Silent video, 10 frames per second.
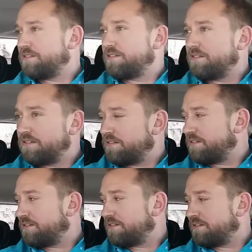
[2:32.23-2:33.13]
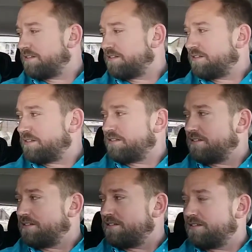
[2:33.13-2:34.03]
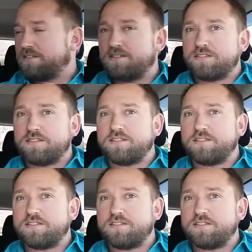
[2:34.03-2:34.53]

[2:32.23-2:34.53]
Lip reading: [no speech]